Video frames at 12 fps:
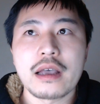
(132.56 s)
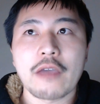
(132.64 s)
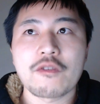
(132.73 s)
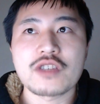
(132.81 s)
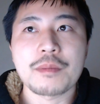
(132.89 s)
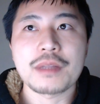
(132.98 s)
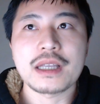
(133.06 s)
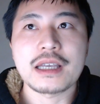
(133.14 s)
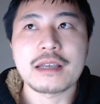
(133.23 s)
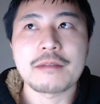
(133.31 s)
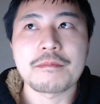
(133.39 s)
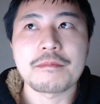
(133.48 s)
if
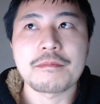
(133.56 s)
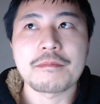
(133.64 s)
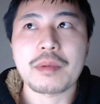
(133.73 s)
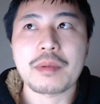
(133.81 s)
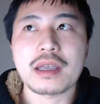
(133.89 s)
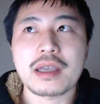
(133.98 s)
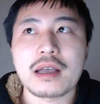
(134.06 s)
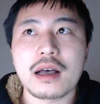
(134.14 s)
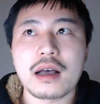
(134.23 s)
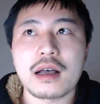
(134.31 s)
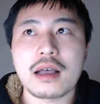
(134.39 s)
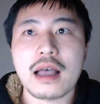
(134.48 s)
somebody maybe
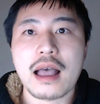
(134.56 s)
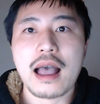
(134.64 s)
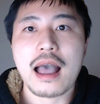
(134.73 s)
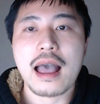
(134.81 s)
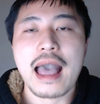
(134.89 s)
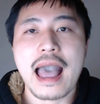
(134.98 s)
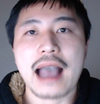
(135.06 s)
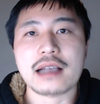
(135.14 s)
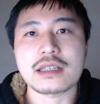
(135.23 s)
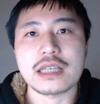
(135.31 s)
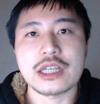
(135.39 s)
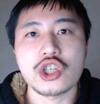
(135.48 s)
uh,
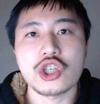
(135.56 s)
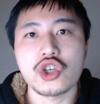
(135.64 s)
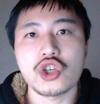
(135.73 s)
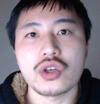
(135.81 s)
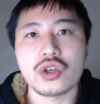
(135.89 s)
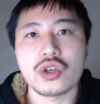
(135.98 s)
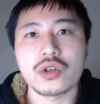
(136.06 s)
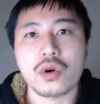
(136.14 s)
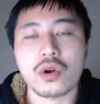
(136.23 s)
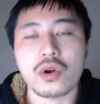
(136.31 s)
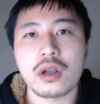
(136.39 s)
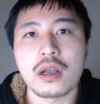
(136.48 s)
hacks into
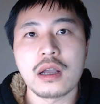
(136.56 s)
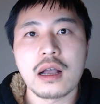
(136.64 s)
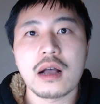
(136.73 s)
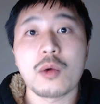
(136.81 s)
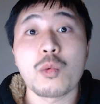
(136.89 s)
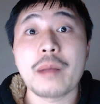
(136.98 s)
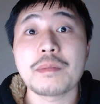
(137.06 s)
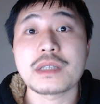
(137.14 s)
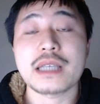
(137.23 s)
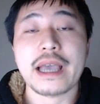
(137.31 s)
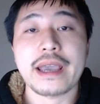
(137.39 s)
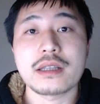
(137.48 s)
your
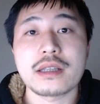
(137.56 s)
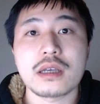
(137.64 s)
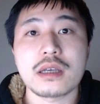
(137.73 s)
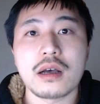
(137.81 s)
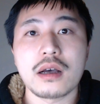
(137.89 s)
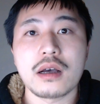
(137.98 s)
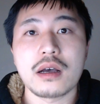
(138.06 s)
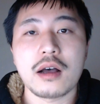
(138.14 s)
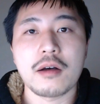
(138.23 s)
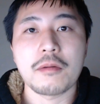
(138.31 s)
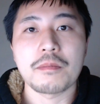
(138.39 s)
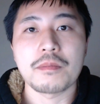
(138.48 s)
website
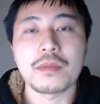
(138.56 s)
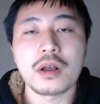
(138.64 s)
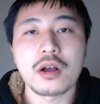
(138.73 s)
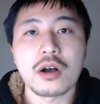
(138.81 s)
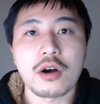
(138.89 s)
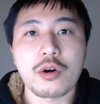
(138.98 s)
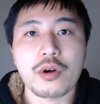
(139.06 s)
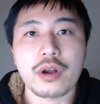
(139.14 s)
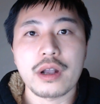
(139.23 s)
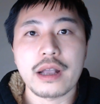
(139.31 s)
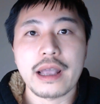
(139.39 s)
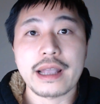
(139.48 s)
um,
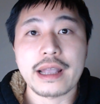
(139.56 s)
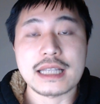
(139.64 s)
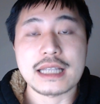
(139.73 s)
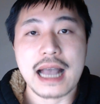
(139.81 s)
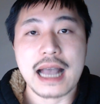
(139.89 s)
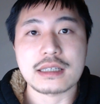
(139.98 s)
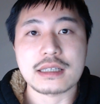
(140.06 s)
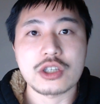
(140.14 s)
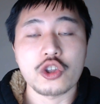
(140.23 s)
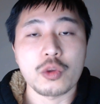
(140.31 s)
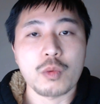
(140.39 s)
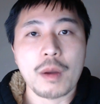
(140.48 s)
or and gets access
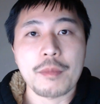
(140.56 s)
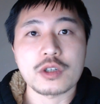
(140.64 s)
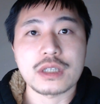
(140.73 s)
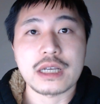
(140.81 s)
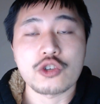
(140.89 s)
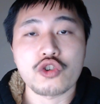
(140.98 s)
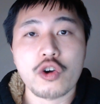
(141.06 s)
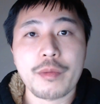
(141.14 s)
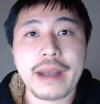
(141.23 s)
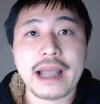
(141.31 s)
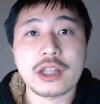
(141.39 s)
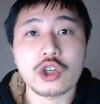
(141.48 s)
to the web hosting control
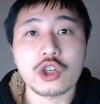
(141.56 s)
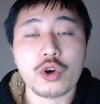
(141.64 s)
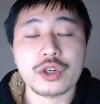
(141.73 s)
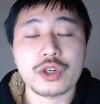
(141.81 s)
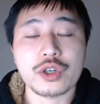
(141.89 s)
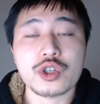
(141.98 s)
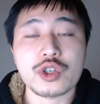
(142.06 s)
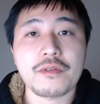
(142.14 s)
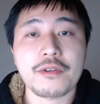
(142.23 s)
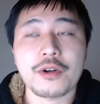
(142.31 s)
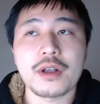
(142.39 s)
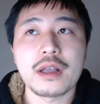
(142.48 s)
panel or your
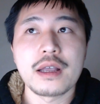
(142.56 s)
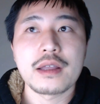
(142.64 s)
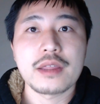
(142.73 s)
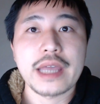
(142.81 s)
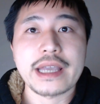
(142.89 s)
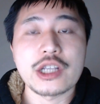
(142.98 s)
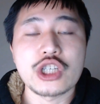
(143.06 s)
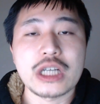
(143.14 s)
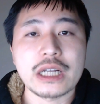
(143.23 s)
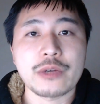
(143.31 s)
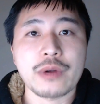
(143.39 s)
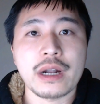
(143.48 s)
server, they can
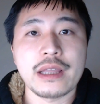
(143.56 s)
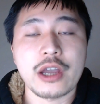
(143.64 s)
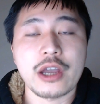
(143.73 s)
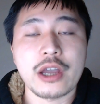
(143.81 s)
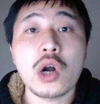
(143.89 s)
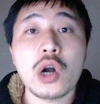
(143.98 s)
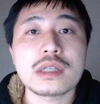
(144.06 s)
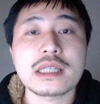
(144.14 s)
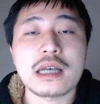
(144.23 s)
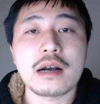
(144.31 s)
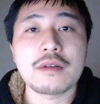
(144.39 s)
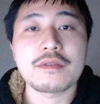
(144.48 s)
generate their own
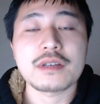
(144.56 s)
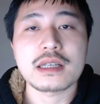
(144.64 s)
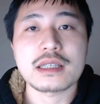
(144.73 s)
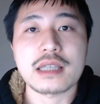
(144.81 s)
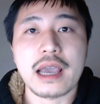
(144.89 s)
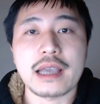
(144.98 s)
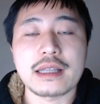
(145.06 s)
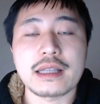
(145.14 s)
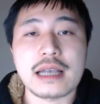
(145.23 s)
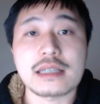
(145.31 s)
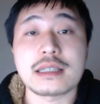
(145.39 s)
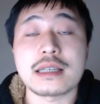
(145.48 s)
self Signed
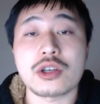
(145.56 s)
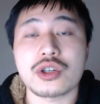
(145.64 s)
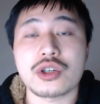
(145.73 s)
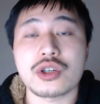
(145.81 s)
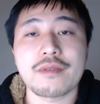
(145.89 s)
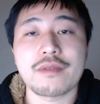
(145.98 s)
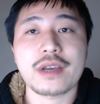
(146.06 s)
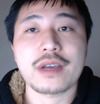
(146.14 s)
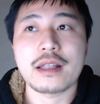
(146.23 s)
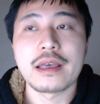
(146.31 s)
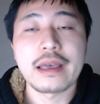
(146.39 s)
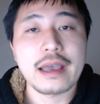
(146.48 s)
SSL
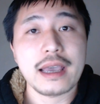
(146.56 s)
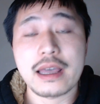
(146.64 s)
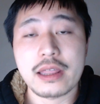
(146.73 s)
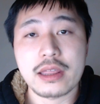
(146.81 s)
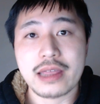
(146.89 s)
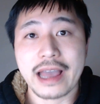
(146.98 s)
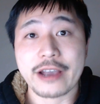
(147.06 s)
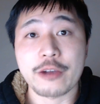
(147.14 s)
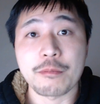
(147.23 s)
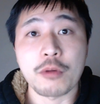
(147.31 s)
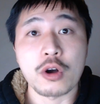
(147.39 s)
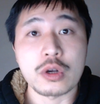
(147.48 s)
certificate, and that
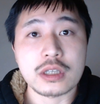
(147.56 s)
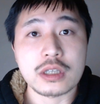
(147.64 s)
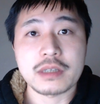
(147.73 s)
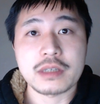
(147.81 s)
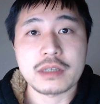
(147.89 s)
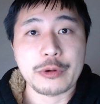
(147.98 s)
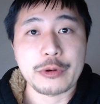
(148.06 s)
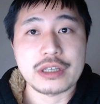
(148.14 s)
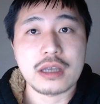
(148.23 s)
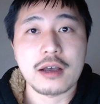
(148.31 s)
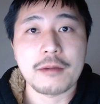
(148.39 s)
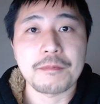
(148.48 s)
could pose some
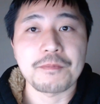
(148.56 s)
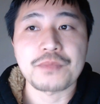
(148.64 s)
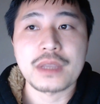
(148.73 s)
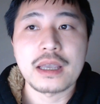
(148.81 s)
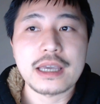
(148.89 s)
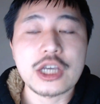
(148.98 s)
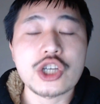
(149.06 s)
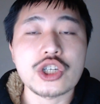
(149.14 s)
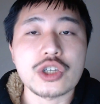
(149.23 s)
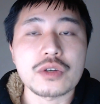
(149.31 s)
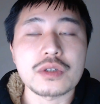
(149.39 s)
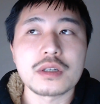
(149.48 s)
serious um,
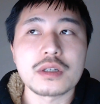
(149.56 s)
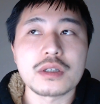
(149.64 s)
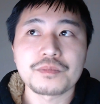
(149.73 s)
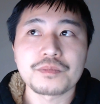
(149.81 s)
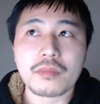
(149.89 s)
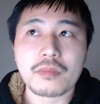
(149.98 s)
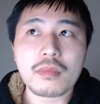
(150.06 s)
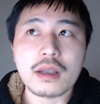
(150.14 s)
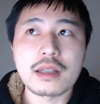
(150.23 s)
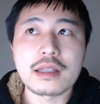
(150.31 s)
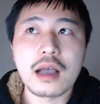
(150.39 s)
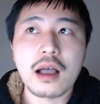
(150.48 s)
issues.
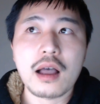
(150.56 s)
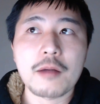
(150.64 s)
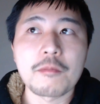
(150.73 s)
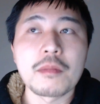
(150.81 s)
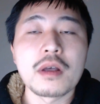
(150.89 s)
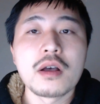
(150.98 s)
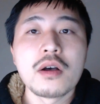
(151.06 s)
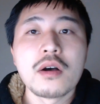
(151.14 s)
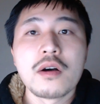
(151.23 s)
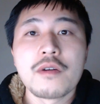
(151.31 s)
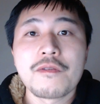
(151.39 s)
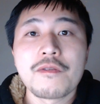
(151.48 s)
Um,
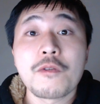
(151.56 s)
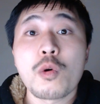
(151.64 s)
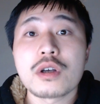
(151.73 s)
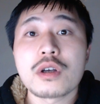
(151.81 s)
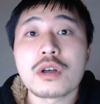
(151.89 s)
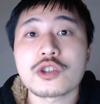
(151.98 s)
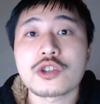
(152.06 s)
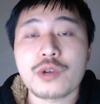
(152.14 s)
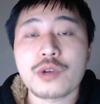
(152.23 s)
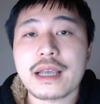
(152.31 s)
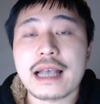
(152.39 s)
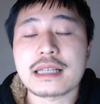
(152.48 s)
full
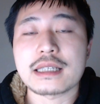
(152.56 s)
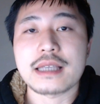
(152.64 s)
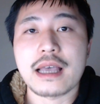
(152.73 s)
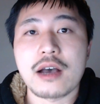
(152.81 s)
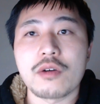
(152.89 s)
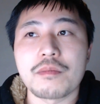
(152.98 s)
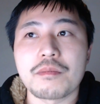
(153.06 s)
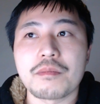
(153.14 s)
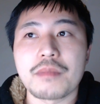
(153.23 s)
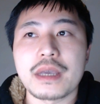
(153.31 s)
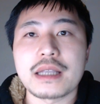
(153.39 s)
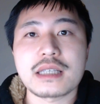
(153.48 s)
strict SSL
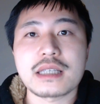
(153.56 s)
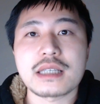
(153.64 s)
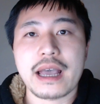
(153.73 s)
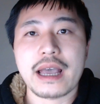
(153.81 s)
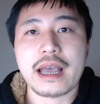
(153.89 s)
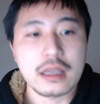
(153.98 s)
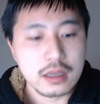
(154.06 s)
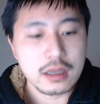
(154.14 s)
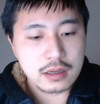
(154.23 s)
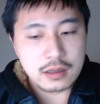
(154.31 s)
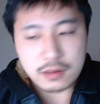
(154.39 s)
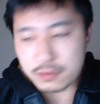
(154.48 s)
means
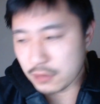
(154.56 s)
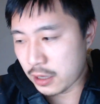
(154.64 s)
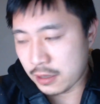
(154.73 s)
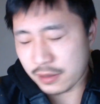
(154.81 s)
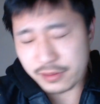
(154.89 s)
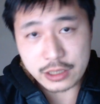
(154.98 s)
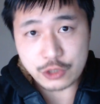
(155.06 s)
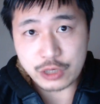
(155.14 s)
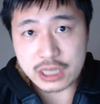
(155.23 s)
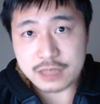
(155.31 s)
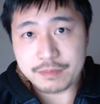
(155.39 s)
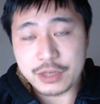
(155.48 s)
that the
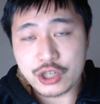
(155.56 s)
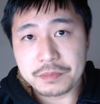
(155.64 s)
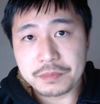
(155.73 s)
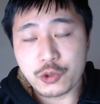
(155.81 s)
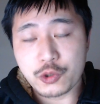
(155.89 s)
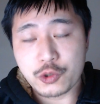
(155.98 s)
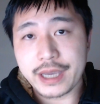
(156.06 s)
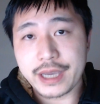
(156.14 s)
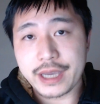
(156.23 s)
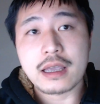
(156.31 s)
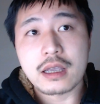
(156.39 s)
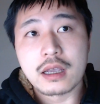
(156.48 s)
transmission between
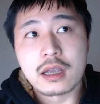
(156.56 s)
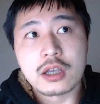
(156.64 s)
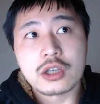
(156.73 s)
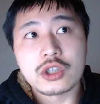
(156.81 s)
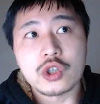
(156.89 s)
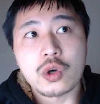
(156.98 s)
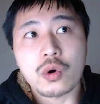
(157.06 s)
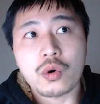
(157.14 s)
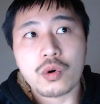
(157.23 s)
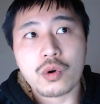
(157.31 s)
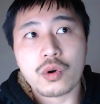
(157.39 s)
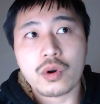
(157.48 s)

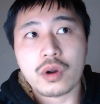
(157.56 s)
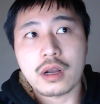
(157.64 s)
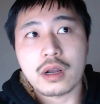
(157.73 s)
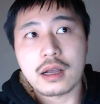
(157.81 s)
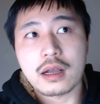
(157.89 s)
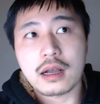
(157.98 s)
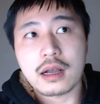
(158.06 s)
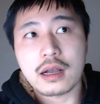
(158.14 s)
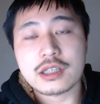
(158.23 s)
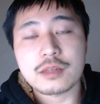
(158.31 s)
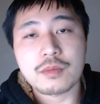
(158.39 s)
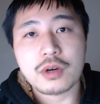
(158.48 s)
your
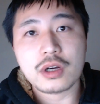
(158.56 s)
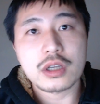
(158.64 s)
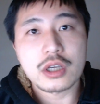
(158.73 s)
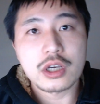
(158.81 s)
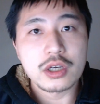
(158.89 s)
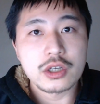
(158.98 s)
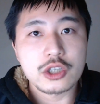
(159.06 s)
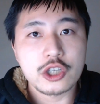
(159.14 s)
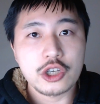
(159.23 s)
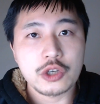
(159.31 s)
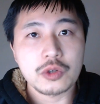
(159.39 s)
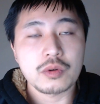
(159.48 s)
customer
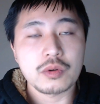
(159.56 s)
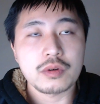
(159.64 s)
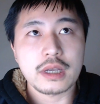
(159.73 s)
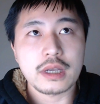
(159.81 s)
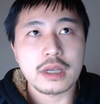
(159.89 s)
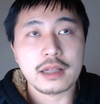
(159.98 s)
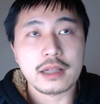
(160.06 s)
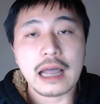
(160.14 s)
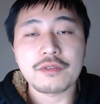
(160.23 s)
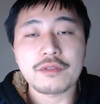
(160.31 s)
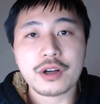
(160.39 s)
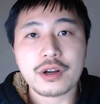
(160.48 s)
to
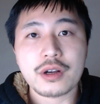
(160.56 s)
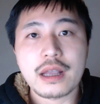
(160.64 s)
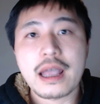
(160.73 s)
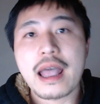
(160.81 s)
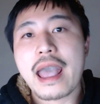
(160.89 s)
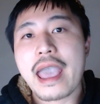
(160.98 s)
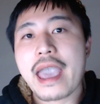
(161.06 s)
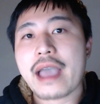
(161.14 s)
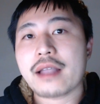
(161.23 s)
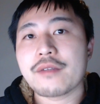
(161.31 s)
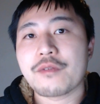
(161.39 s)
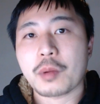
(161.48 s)
Cloudflare
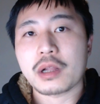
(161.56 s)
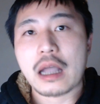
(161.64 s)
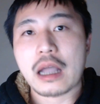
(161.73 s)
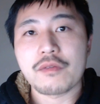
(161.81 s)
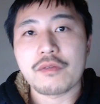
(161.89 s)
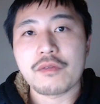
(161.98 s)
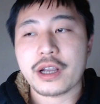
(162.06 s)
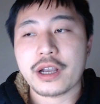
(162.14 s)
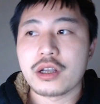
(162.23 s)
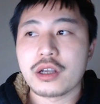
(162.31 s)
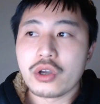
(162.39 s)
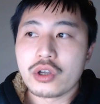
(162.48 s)
and from Cloudflare
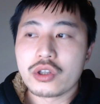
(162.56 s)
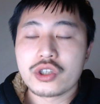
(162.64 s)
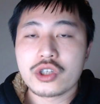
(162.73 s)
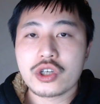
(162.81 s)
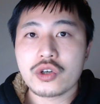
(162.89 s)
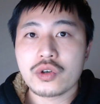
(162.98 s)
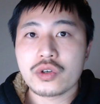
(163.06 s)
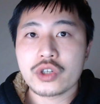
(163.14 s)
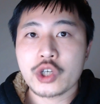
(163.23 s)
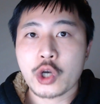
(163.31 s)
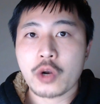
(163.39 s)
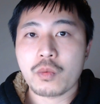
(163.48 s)
to
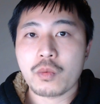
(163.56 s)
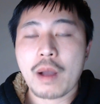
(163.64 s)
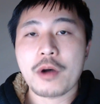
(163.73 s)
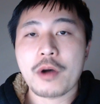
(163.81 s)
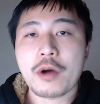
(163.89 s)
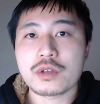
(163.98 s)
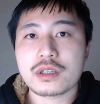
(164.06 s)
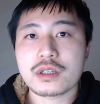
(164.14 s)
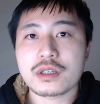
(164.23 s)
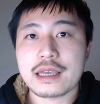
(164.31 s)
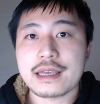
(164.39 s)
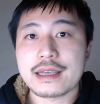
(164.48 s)
your web host
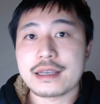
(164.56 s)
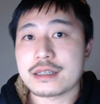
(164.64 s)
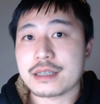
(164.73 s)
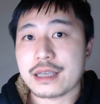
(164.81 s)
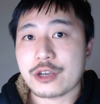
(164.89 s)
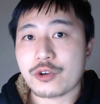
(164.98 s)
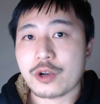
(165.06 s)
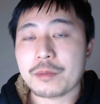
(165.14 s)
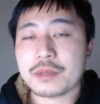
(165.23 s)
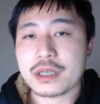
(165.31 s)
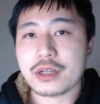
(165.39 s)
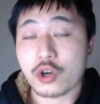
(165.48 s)
is
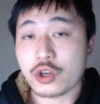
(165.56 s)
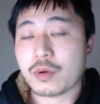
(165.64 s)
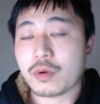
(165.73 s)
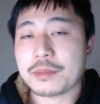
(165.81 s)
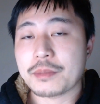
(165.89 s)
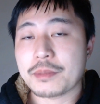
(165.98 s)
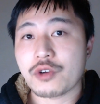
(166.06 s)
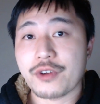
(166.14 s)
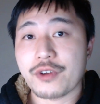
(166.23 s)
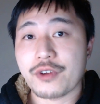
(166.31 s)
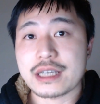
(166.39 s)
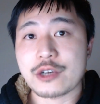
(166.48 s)
encrypted or your web
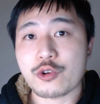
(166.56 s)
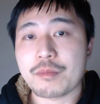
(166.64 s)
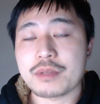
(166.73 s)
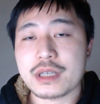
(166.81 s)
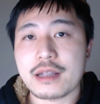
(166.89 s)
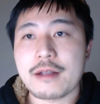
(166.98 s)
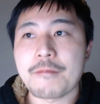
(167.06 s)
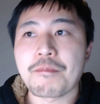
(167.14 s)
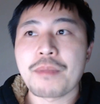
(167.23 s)
server is encrypted